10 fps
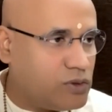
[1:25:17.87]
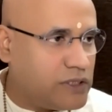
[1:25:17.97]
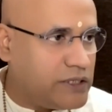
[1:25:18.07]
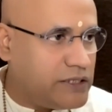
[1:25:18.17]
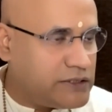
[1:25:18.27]

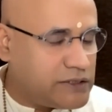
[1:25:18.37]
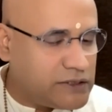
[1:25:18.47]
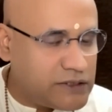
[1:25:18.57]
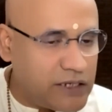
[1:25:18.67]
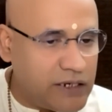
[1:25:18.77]

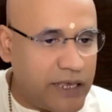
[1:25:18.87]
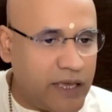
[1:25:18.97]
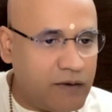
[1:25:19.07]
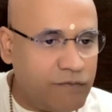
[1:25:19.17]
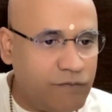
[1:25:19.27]
each and
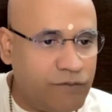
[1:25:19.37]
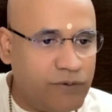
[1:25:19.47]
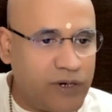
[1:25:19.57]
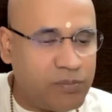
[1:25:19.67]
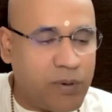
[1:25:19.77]

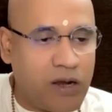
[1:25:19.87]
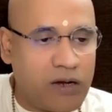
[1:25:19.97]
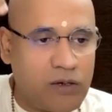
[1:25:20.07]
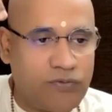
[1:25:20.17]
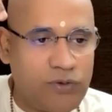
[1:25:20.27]
every
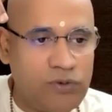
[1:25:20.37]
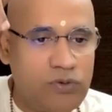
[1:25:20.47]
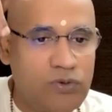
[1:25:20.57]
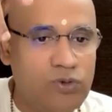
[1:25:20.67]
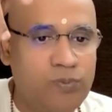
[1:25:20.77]
part of you,